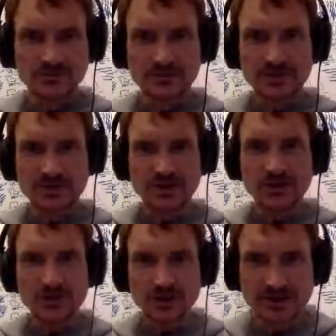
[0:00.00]
terribly
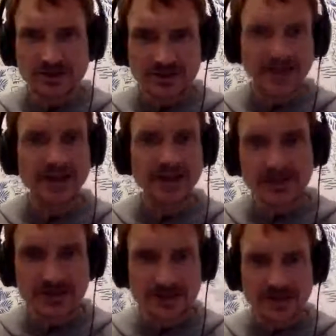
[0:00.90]
tired the
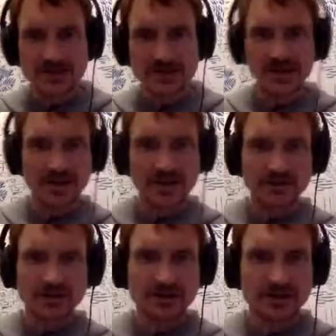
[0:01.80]
next day, but
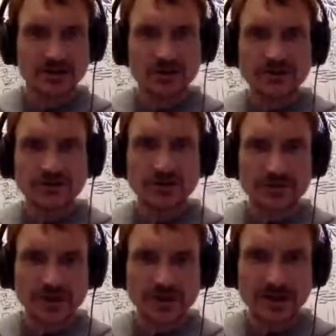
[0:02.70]
do it for 3
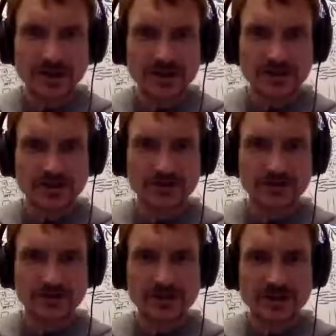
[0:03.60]
nights and 3
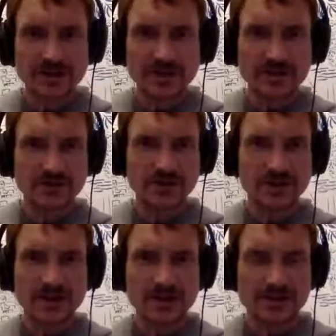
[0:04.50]
days and 3
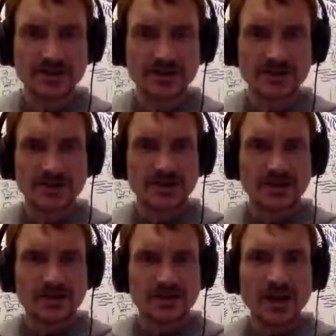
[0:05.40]
nights. It's
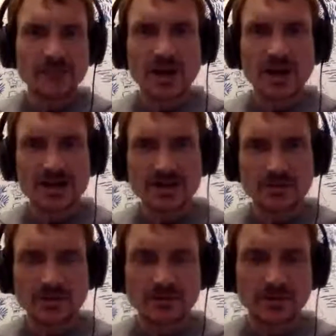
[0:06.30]
not possible
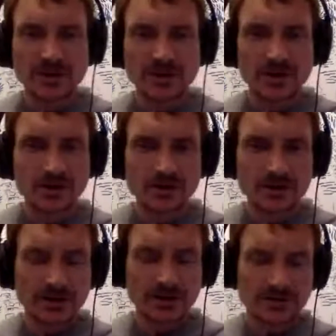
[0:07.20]

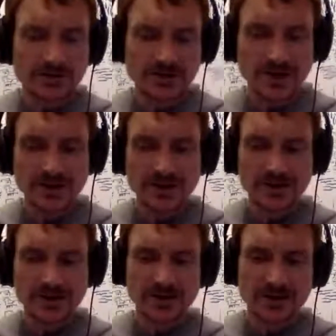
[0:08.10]
without taking
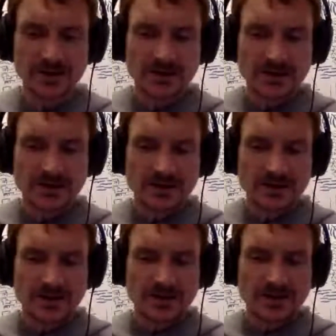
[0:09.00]

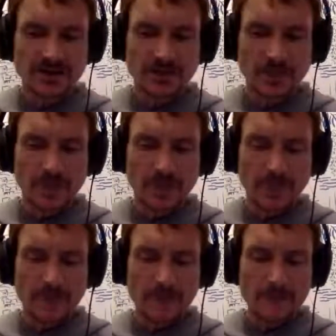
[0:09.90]

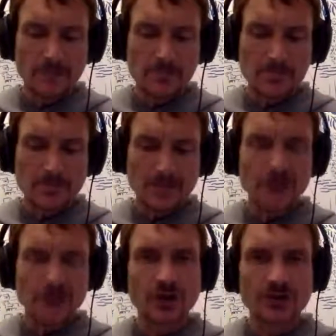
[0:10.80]
a
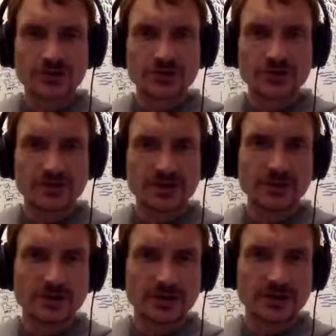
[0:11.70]
strong
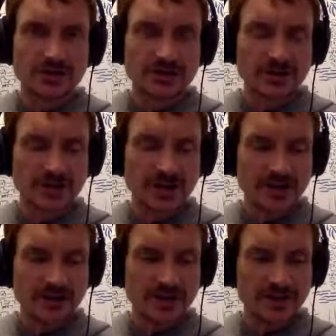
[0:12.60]
stimulant like
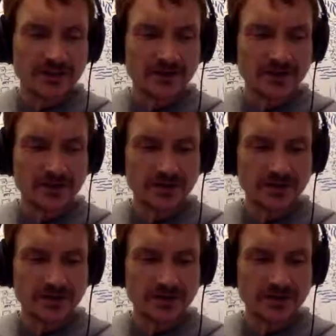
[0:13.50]
methamphetamine.